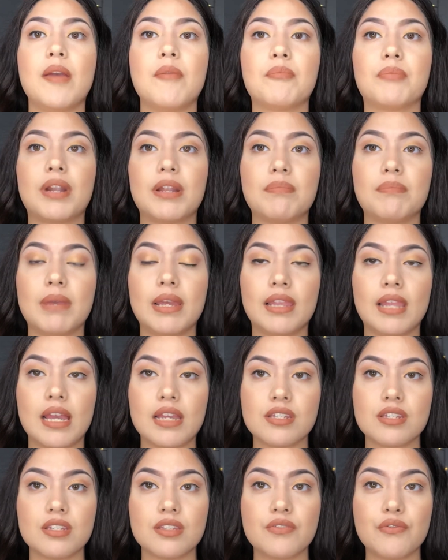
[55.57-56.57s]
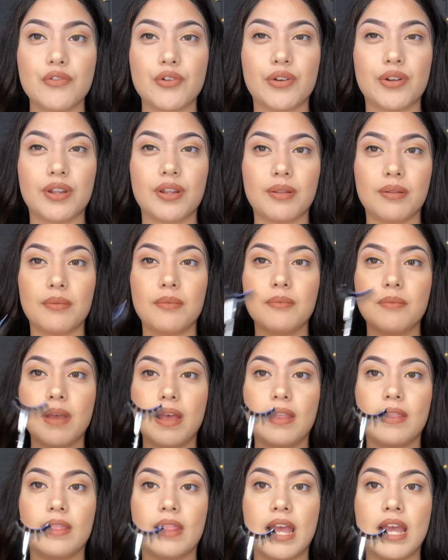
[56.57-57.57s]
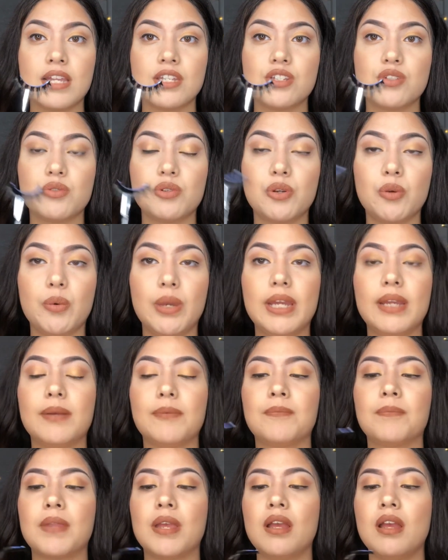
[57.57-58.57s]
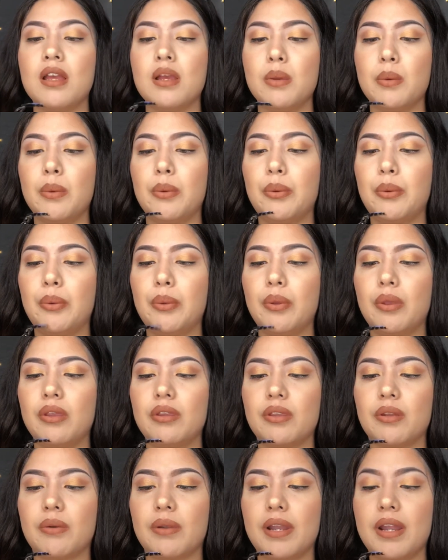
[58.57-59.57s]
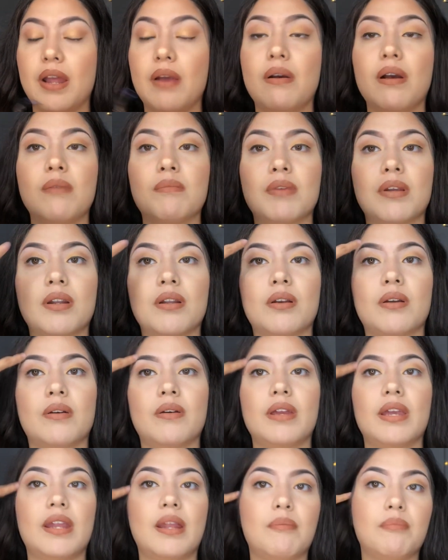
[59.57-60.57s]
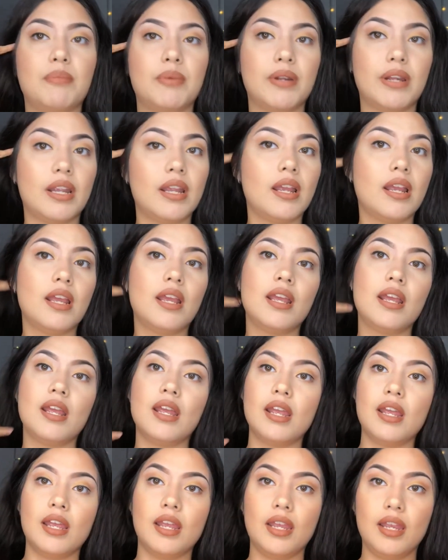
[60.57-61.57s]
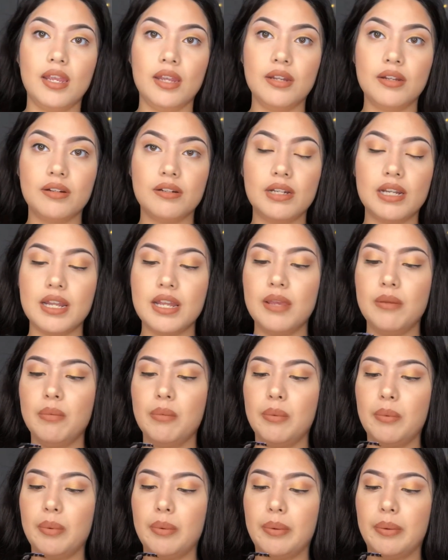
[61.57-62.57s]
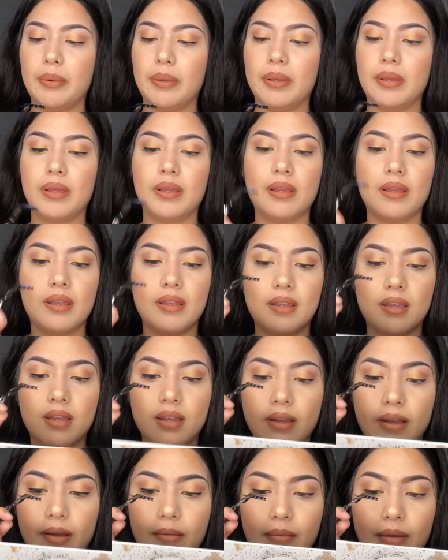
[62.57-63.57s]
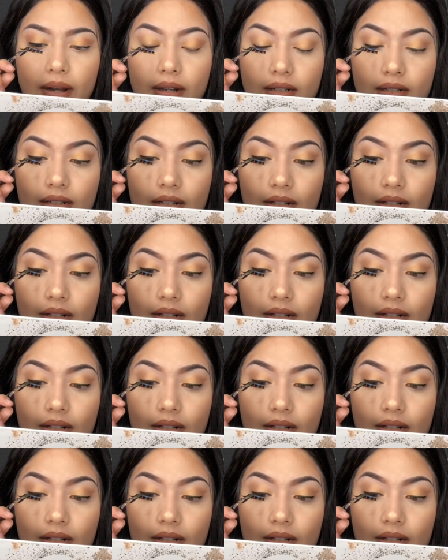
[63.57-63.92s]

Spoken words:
and prep my lashes for the lash real quick. So right now I'm gonna go ahead and put it in already. I'm kind of